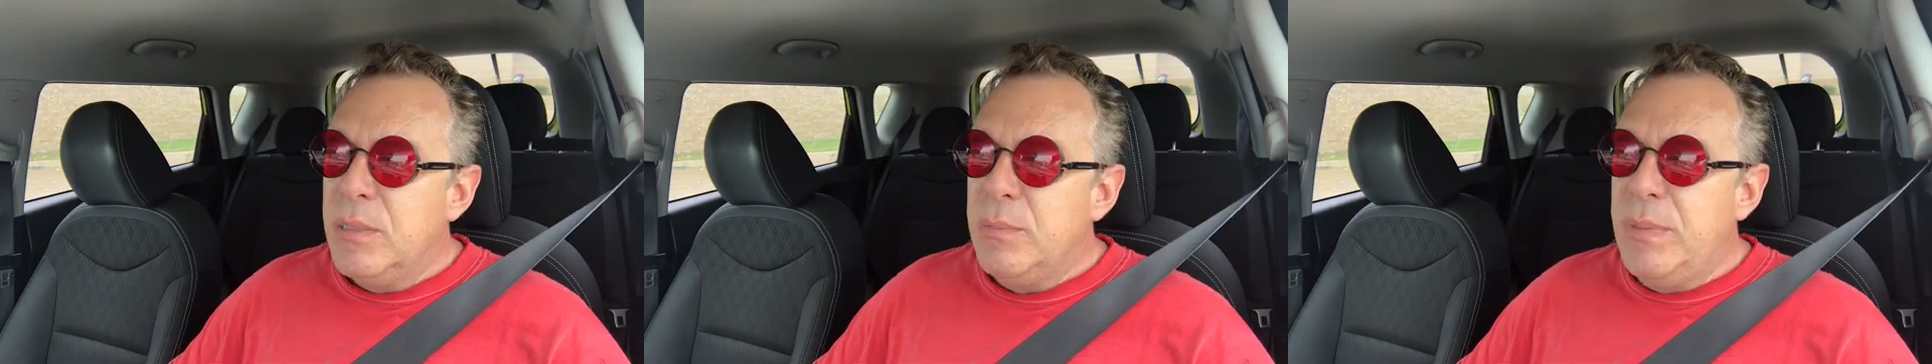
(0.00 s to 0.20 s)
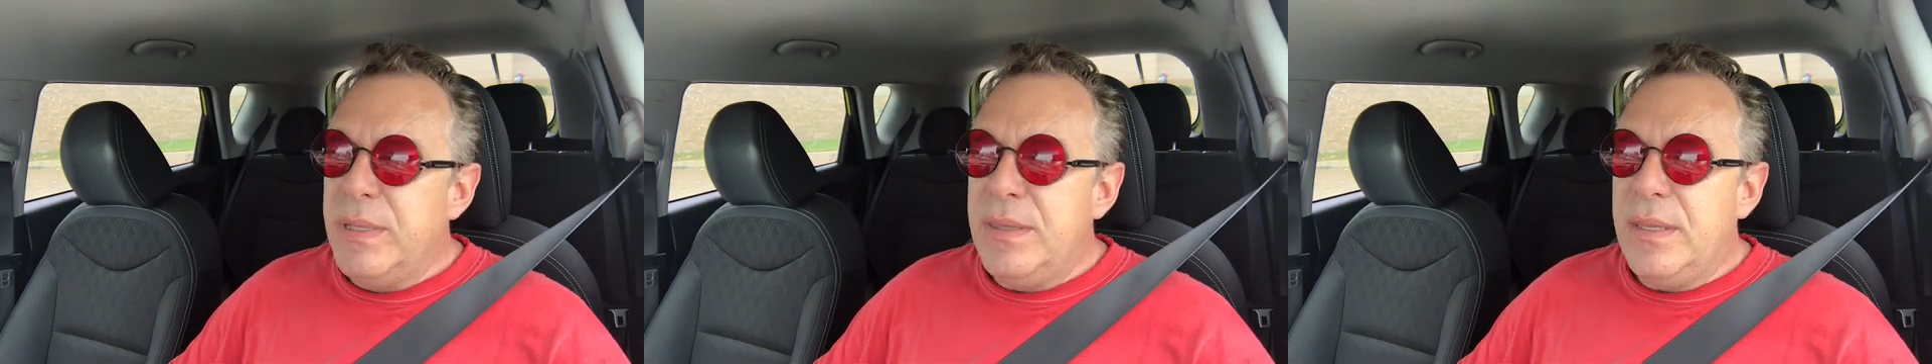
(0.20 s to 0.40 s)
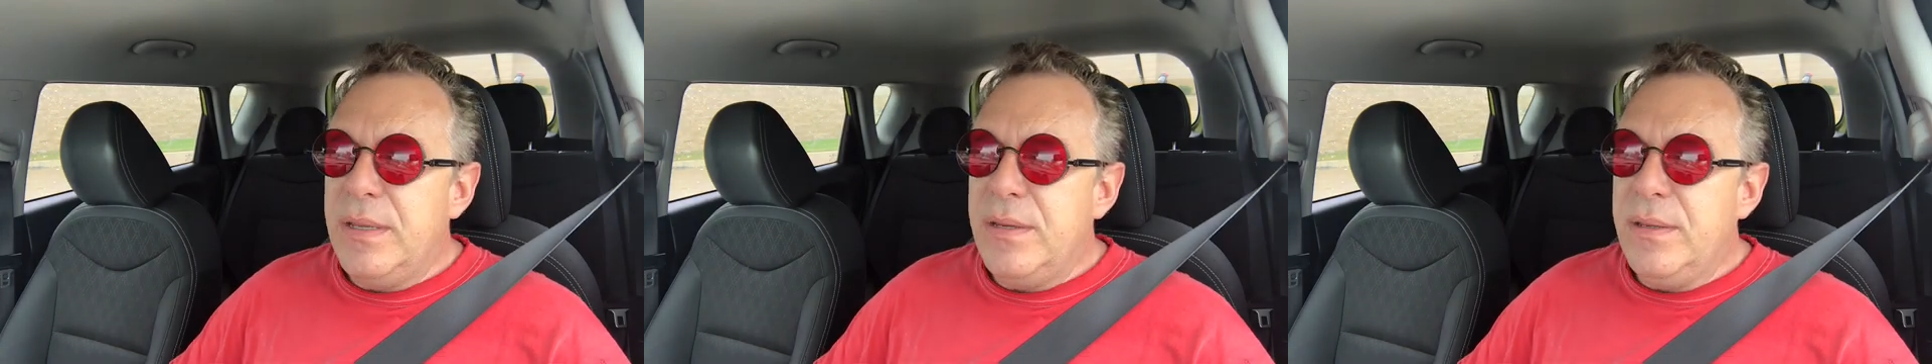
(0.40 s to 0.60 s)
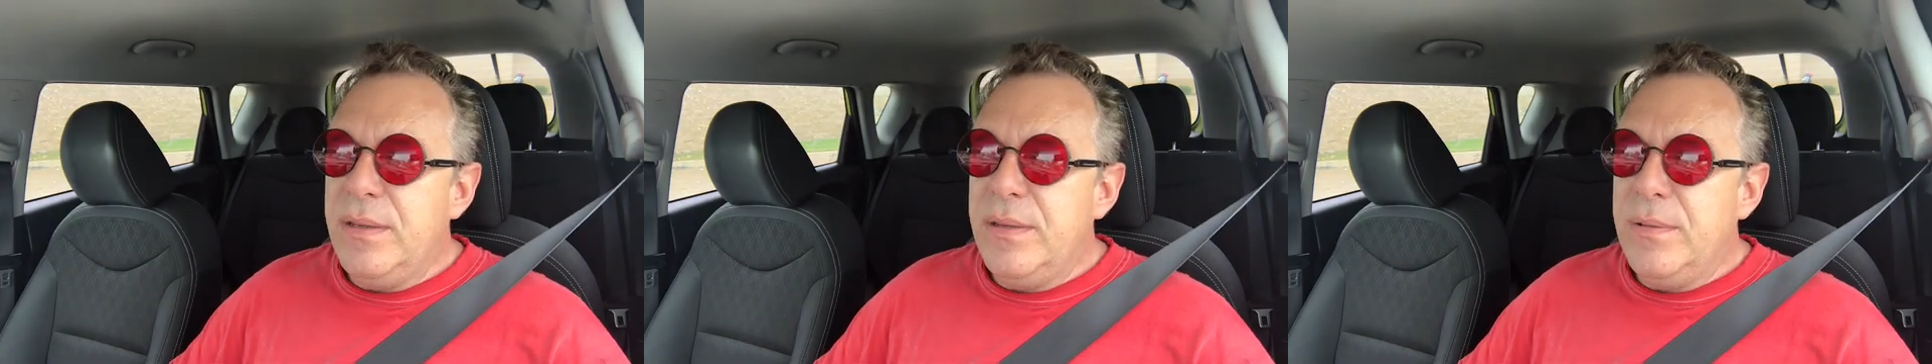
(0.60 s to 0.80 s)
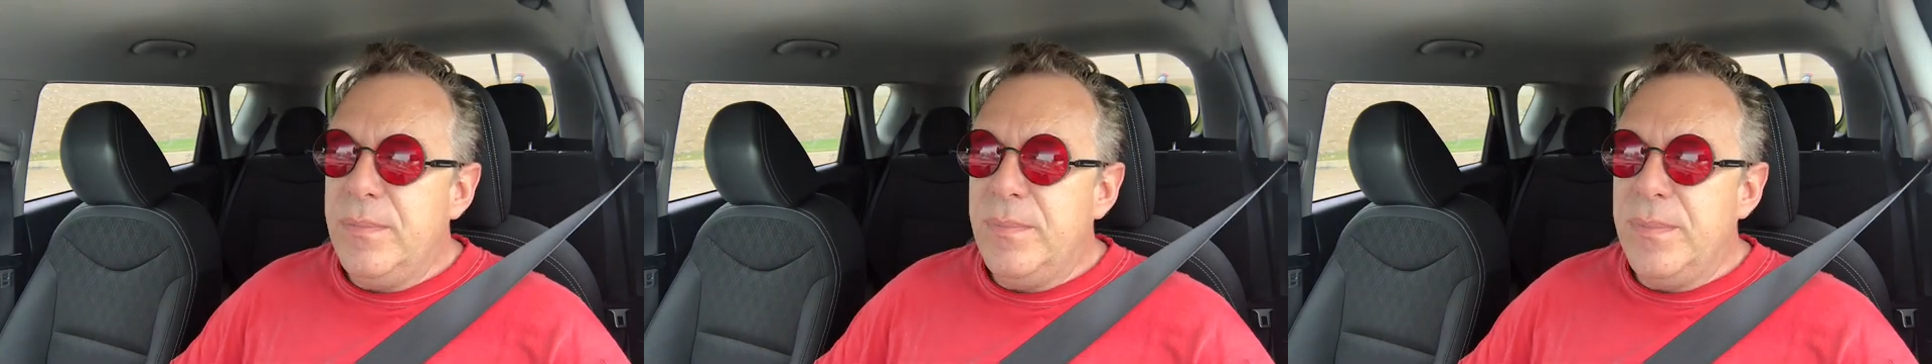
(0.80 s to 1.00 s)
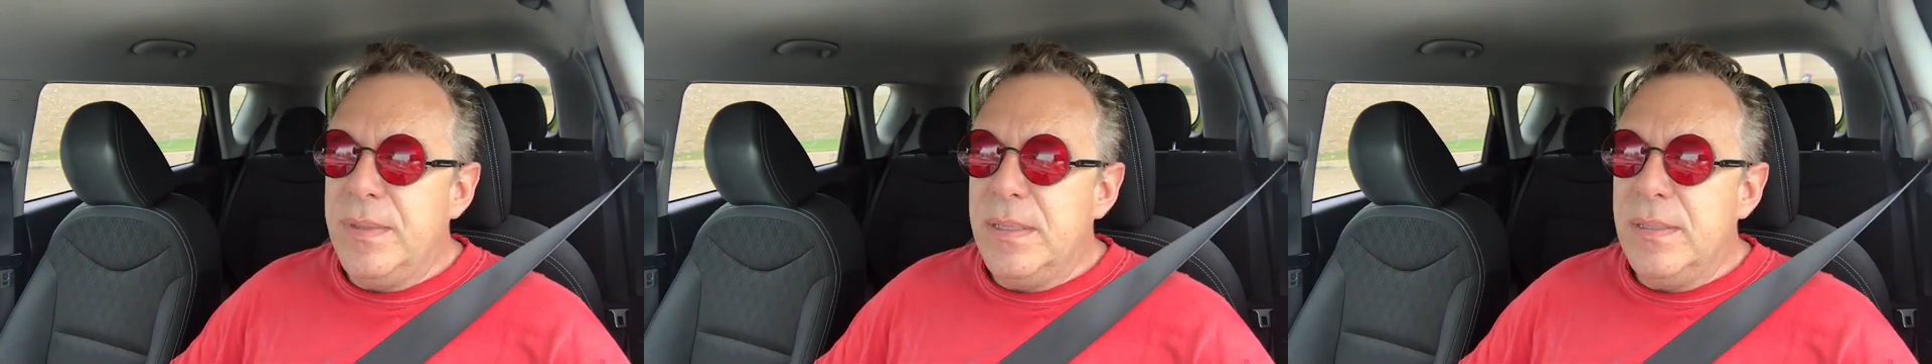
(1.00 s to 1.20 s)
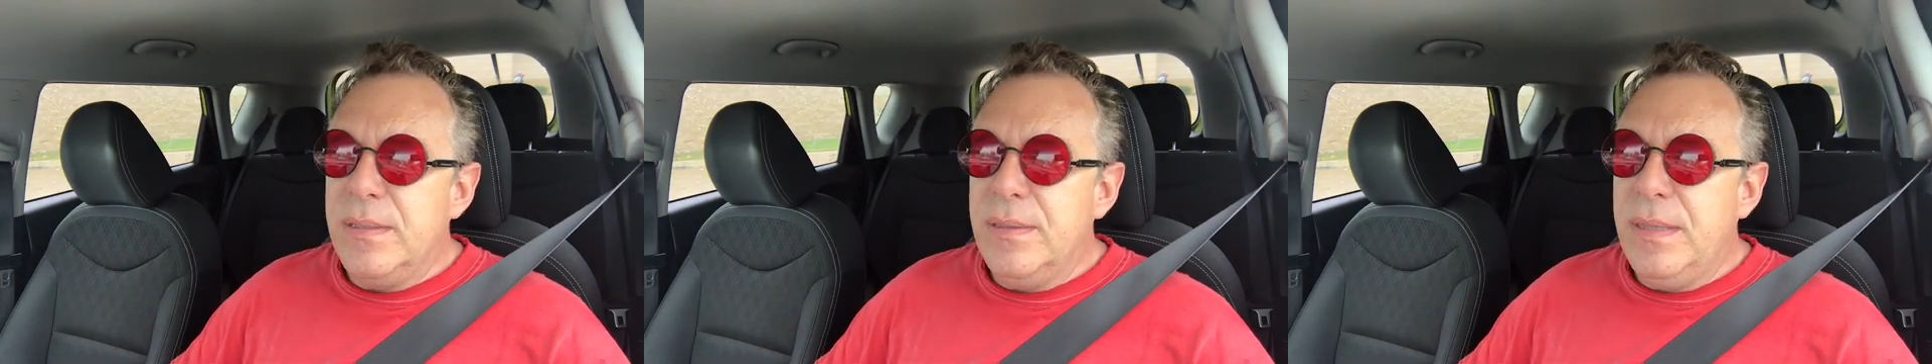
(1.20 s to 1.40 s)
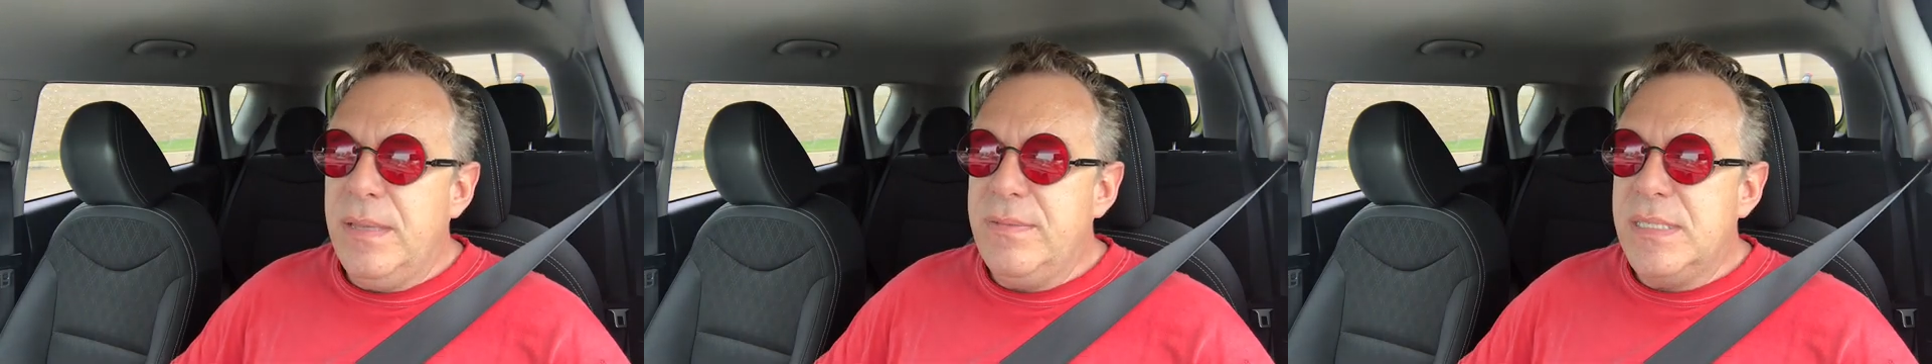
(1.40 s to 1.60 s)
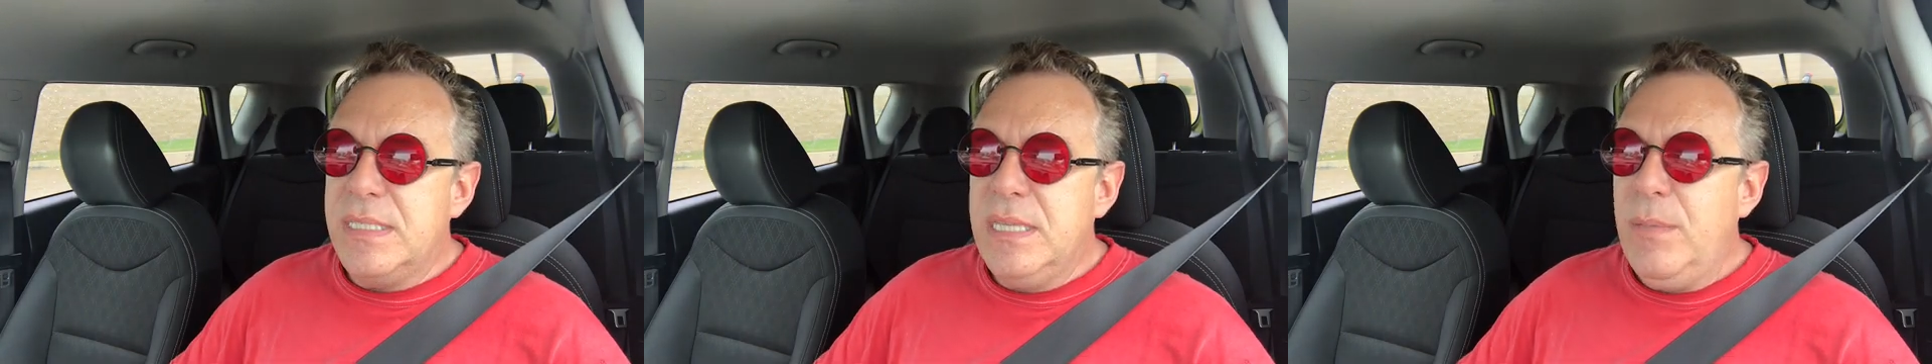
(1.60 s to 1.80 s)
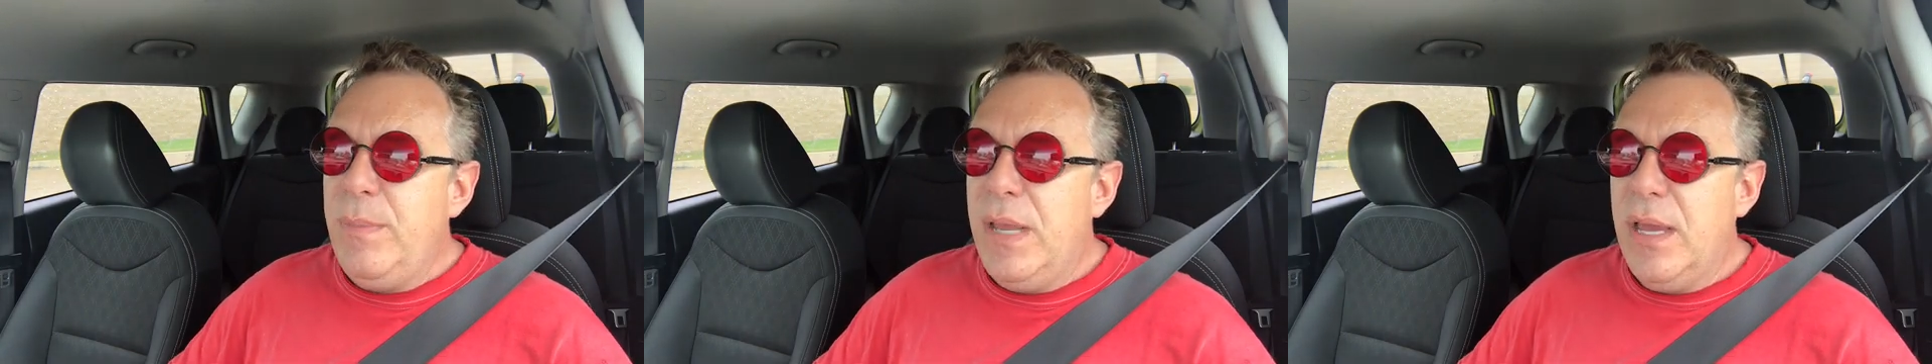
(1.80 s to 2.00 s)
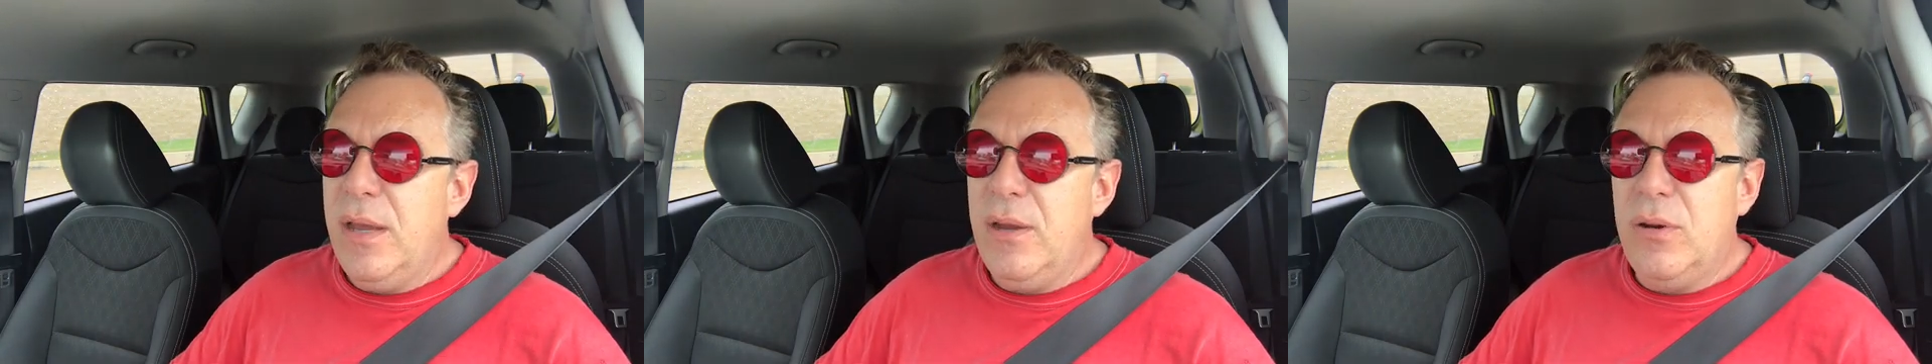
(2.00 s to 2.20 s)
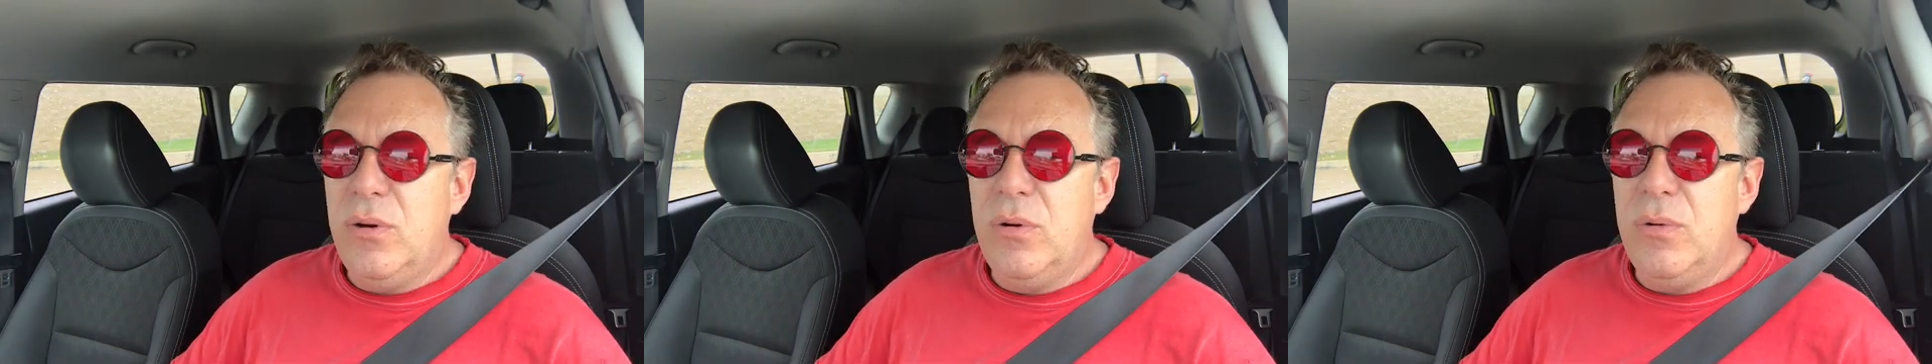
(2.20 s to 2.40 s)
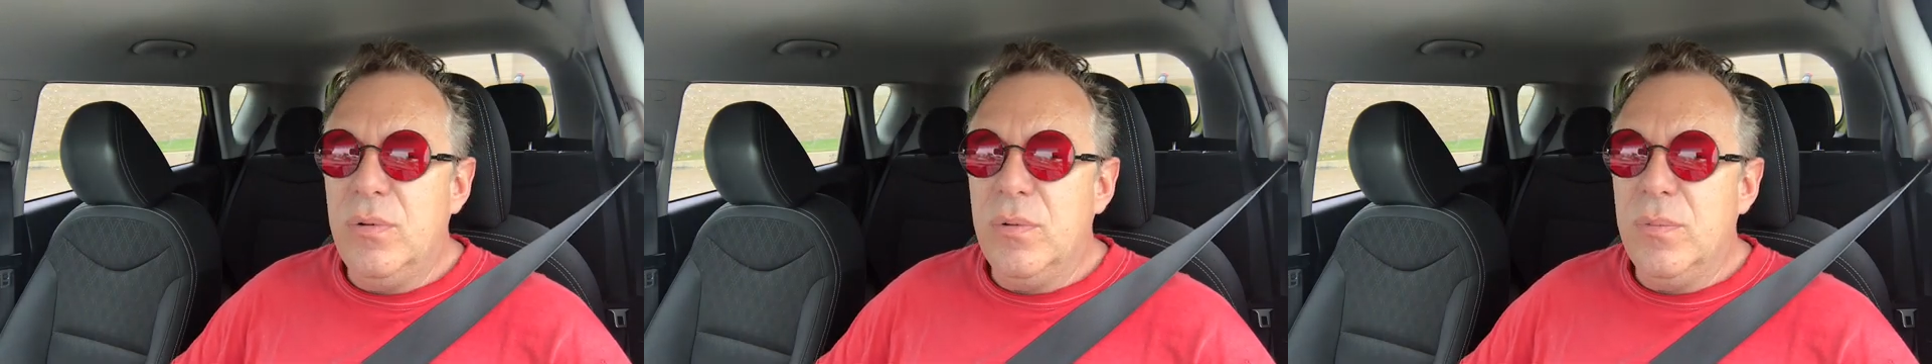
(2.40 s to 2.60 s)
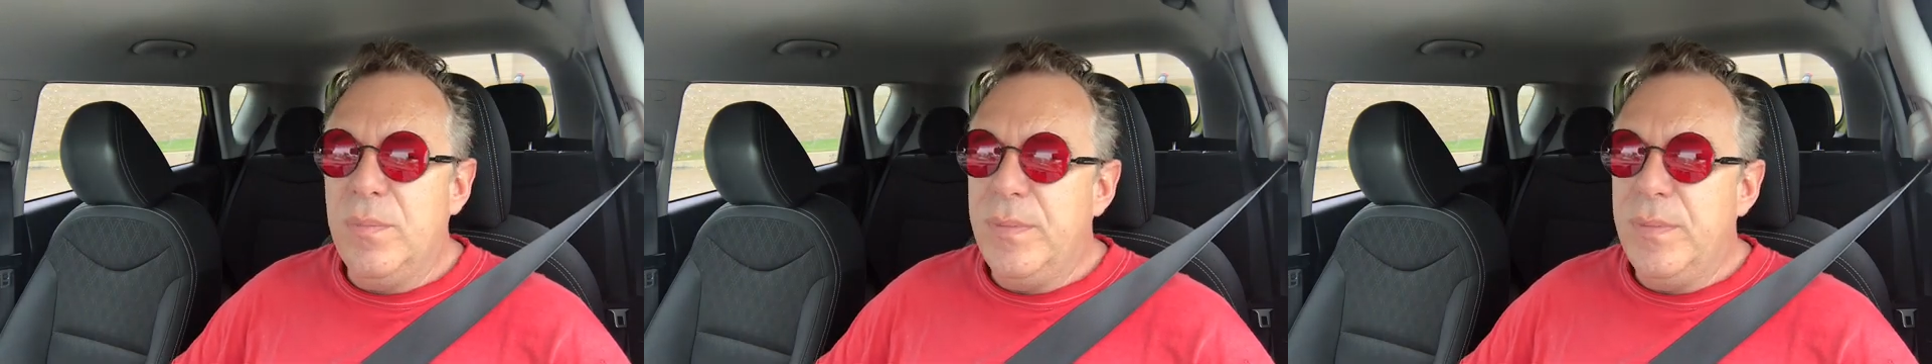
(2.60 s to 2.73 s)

but they've somehow